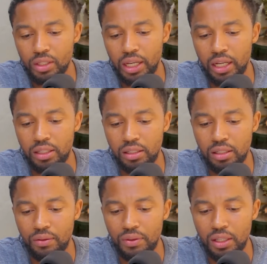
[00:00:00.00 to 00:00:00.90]
And
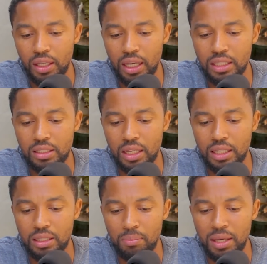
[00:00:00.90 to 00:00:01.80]

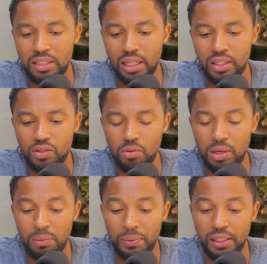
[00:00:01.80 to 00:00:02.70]
as amazing as you
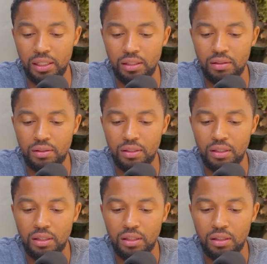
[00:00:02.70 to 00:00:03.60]
may be,
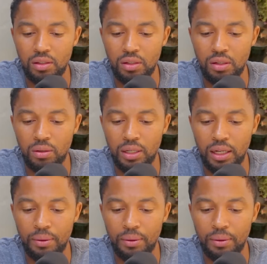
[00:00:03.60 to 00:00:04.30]
you know,